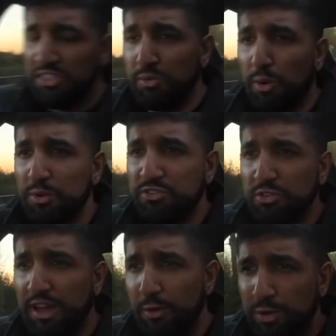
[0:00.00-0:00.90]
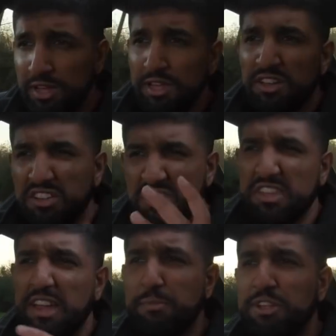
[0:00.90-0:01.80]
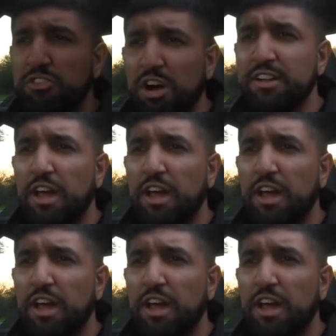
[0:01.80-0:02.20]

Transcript: think what we'll do now, because it's getting a bit dark